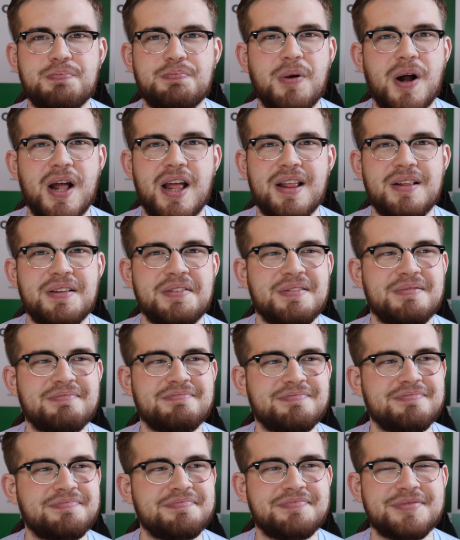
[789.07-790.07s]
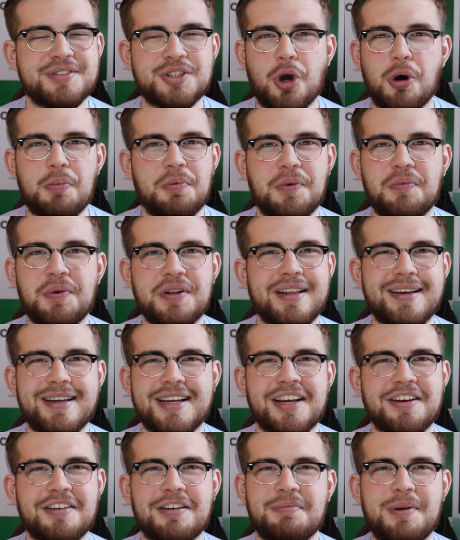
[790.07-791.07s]
But Scott Brown won the
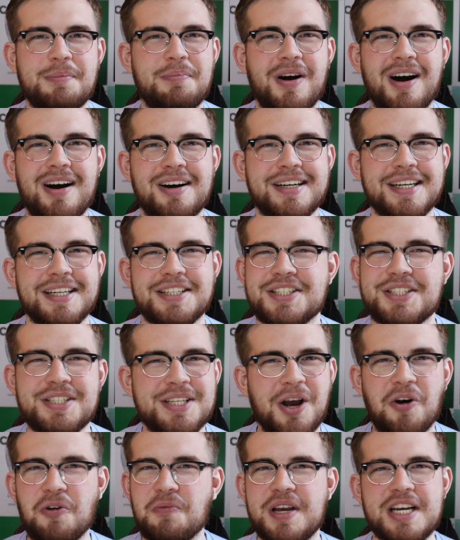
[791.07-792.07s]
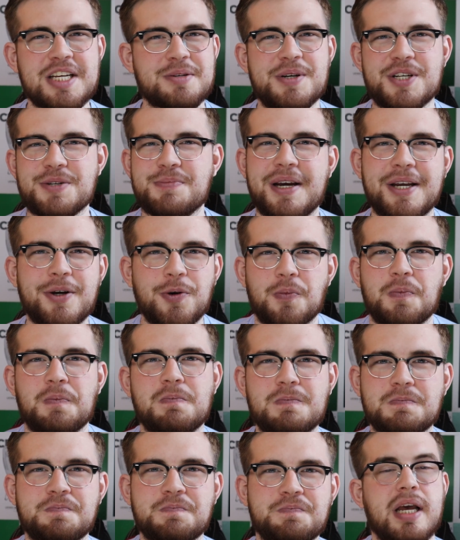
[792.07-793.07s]
league at Rugby Park, it just still makes me smile.
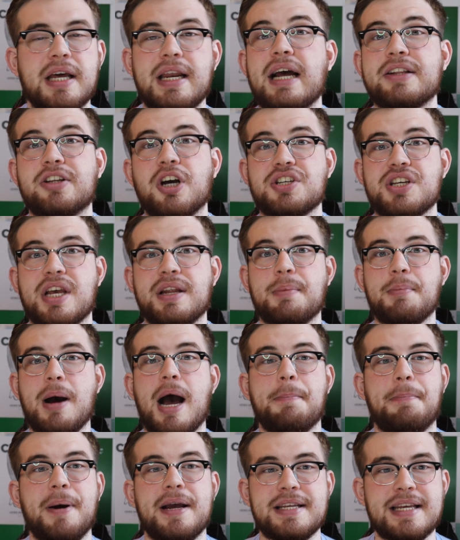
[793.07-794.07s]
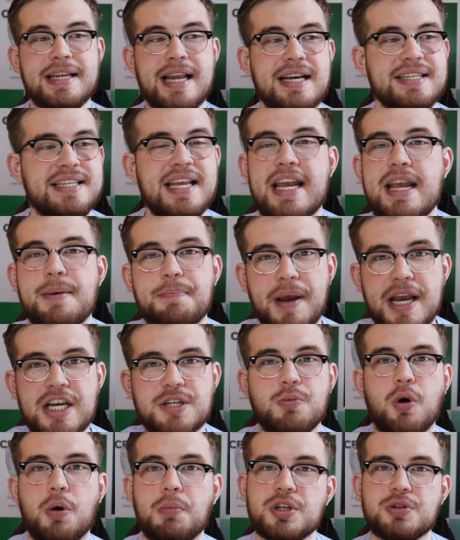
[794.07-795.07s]
And that does it, my opinion, that's the 8
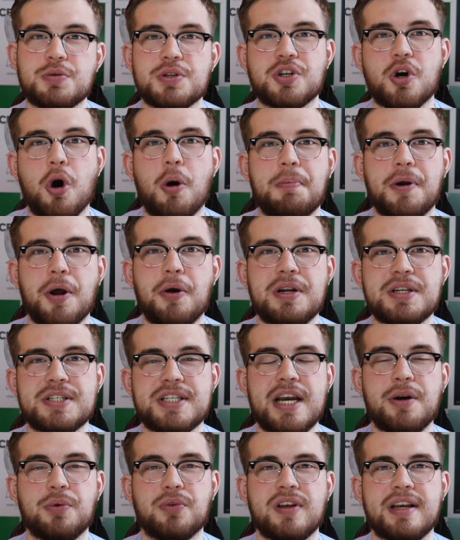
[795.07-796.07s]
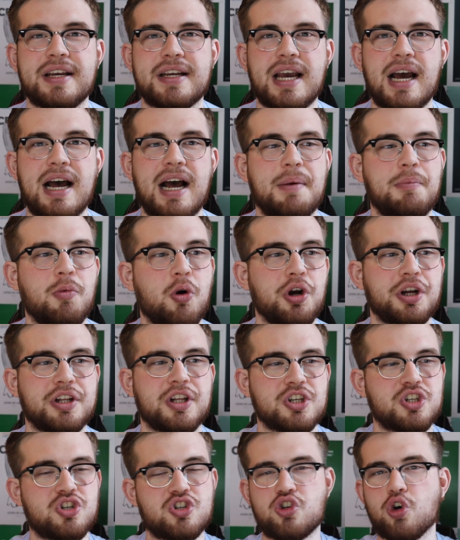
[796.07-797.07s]
best moments with Scott Brown at Celtic. And look,
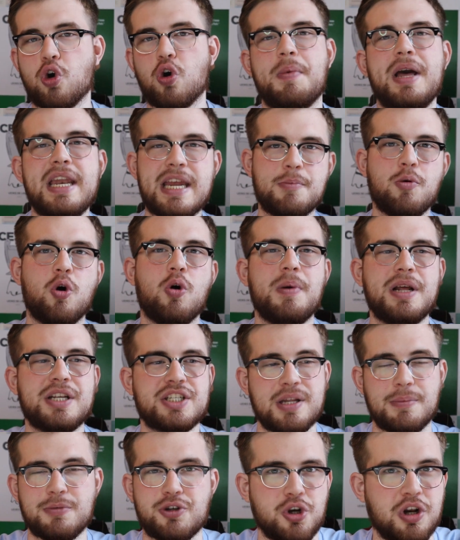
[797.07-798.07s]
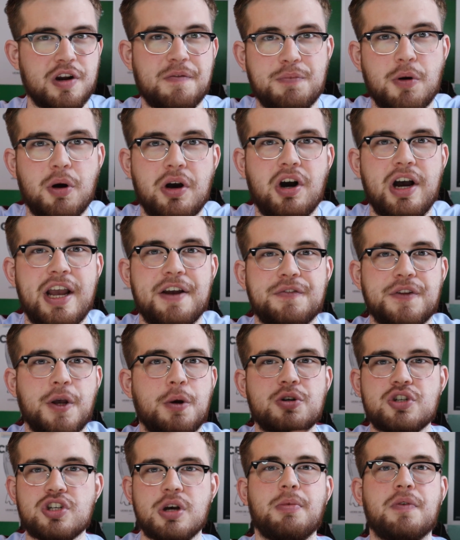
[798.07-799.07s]
there's so many moments, and I'm sure I've probably left
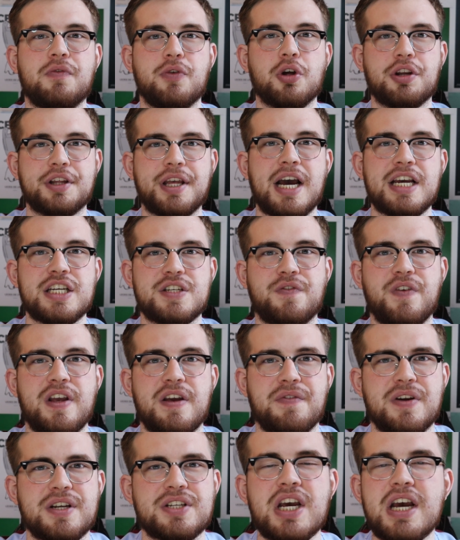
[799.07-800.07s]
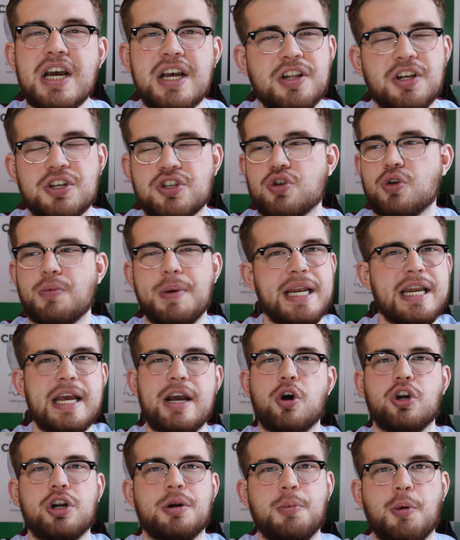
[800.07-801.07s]
out some of your guys' favourites. There's so
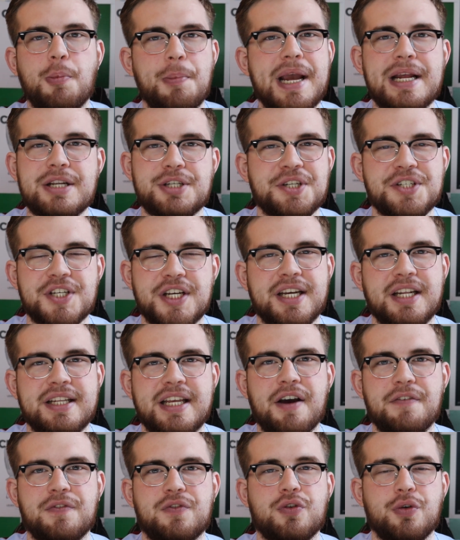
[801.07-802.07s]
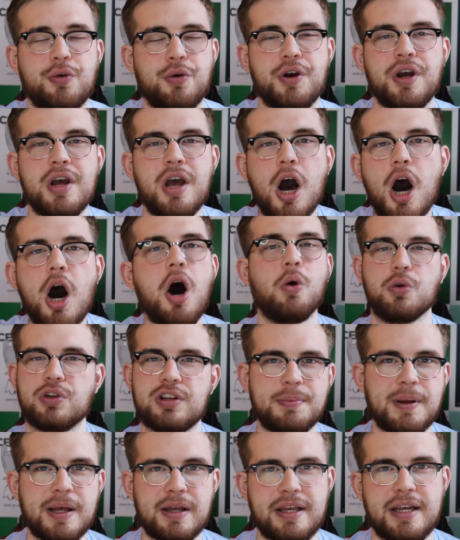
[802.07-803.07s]
many honourable mentions I could give to.
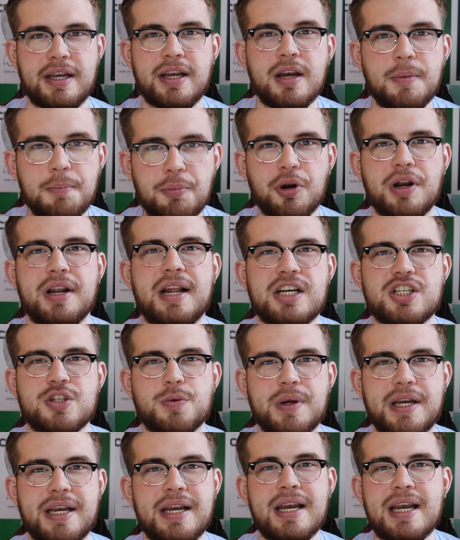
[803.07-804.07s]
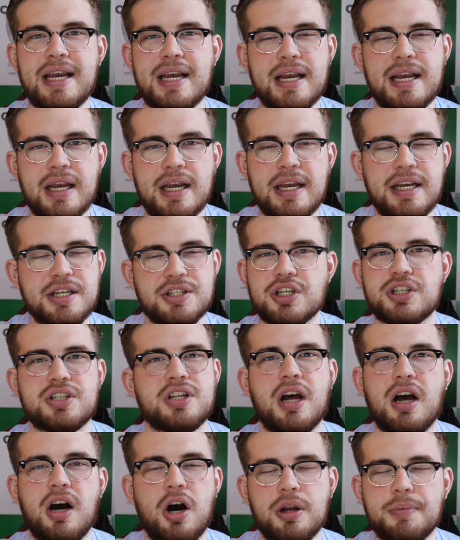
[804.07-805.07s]
Ultimately, put it this way, he's
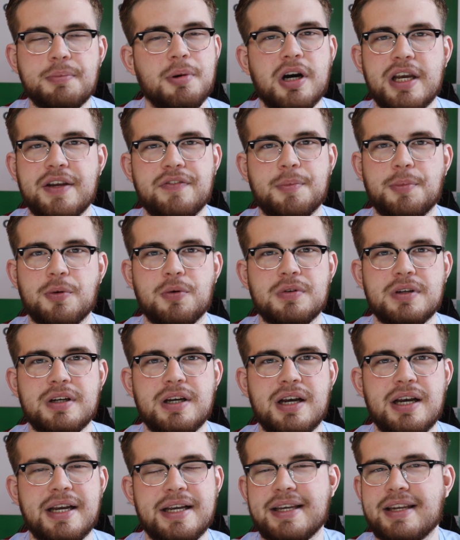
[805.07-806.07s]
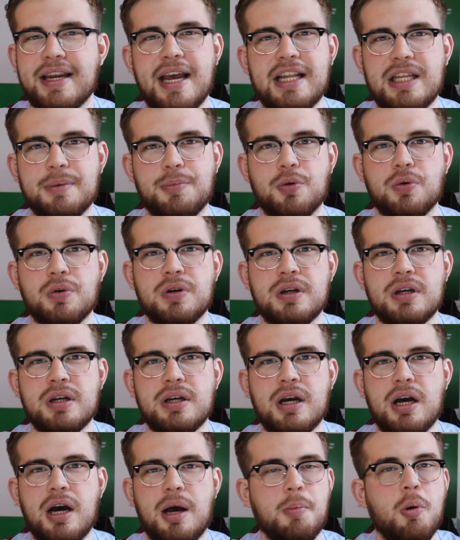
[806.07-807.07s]
just unbelievable, incredible,
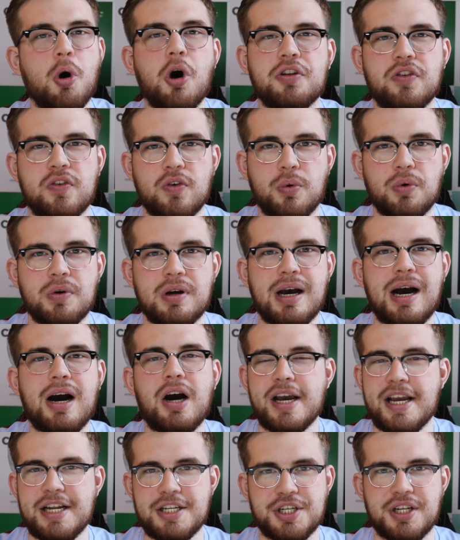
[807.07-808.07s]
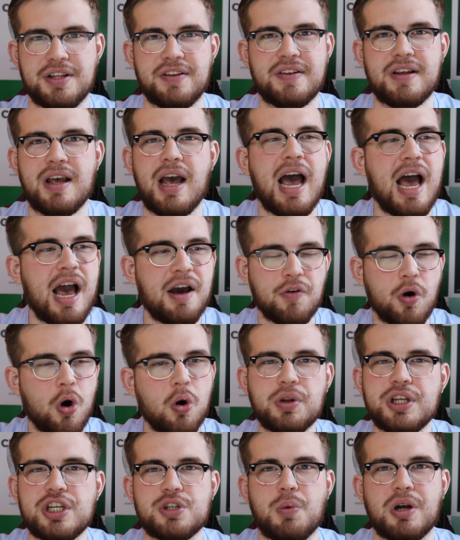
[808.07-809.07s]
immortal, a legend. And
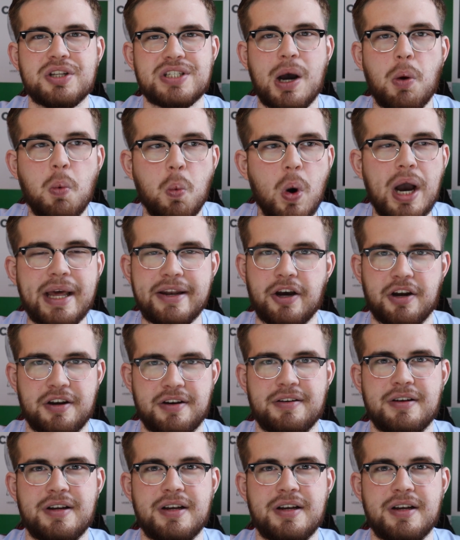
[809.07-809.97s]
all these words, a winner.